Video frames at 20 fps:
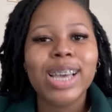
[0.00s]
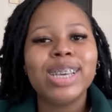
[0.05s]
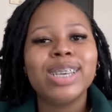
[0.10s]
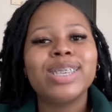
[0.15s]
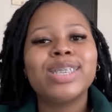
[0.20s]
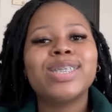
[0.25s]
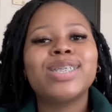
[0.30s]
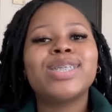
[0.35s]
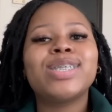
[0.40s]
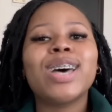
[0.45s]

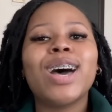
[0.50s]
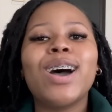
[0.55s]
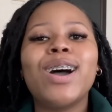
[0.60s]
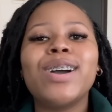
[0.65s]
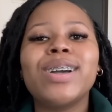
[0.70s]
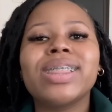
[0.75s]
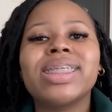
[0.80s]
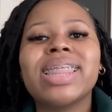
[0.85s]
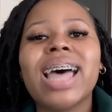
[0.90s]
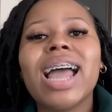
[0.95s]
So
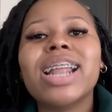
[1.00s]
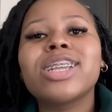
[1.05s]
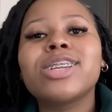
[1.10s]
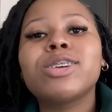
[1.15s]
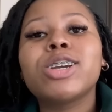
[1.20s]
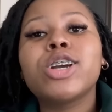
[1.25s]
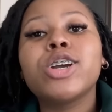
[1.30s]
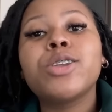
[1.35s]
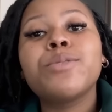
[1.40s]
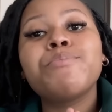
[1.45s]
that
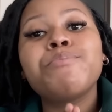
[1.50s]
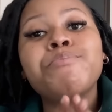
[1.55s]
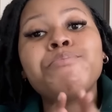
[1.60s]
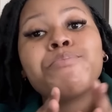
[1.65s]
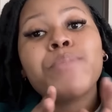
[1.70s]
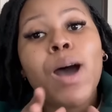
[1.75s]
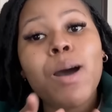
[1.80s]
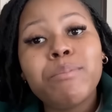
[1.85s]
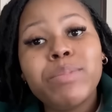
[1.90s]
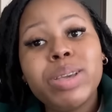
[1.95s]
could
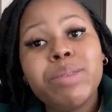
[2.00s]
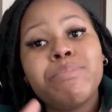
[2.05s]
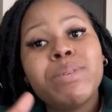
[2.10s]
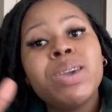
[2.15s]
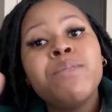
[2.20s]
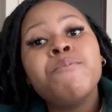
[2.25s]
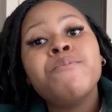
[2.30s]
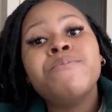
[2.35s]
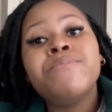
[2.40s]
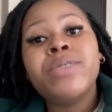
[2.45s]
probably
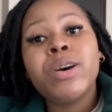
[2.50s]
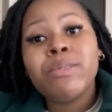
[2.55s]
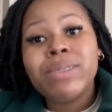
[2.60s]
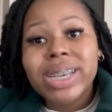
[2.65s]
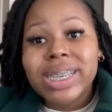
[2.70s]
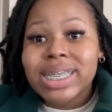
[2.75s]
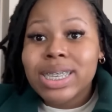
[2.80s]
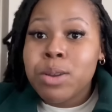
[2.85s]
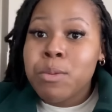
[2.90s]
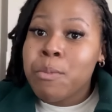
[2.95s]
be the
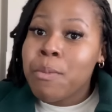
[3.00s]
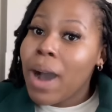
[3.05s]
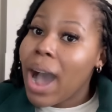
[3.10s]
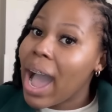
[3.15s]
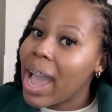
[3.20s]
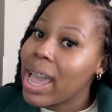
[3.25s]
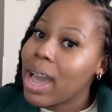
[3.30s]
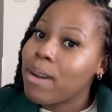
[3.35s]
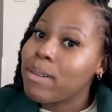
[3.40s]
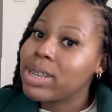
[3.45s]
reason
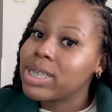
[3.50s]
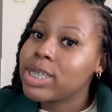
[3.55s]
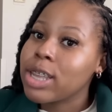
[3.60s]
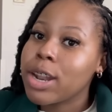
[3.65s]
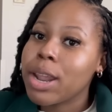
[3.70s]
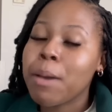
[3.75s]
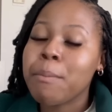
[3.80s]
why I was not